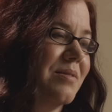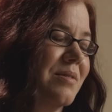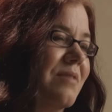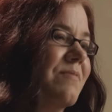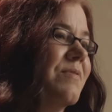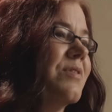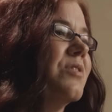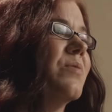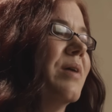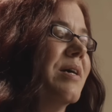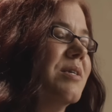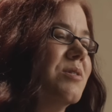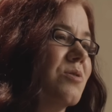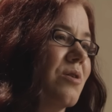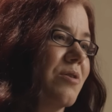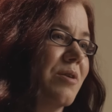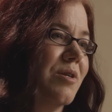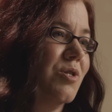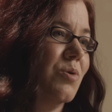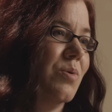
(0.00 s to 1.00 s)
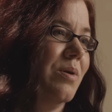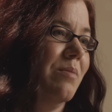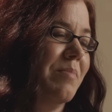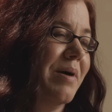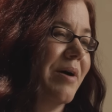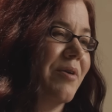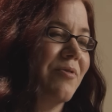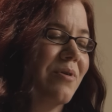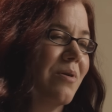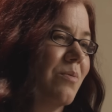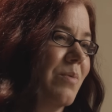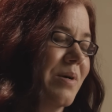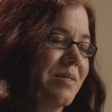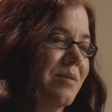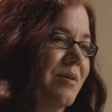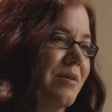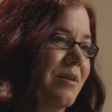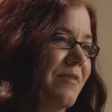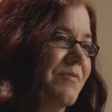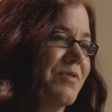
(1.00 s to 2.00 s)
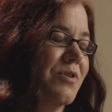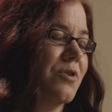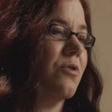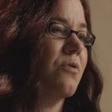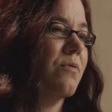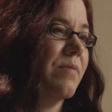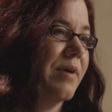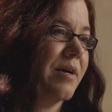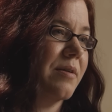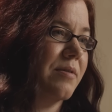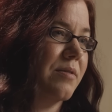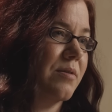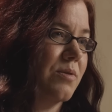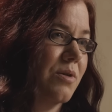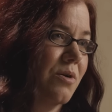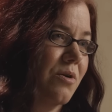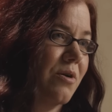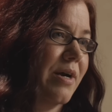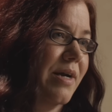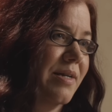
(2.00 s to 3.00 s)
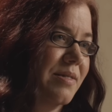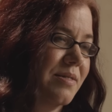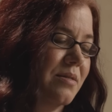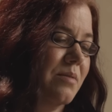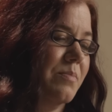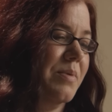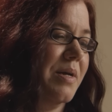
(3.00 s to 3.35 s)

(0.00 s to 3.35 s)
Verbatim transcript: Even though I started doing better, it wasn't enough to correct the low grades in the